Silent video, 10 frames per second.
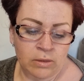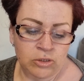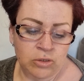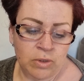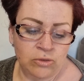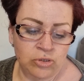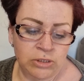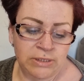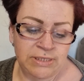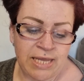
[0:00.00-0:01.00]

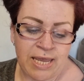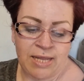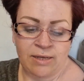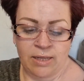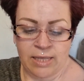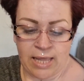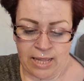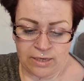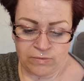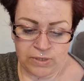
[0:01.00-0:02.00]
210
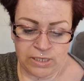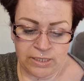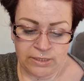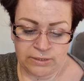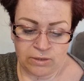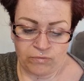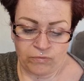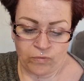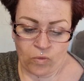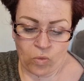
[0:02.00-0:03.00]
calories
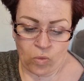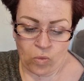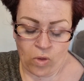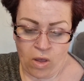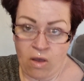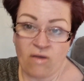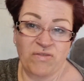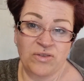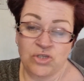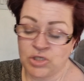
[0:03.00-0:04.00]
for
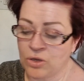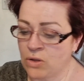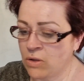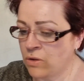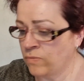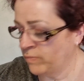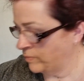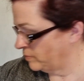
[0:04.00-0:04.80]
half the jar.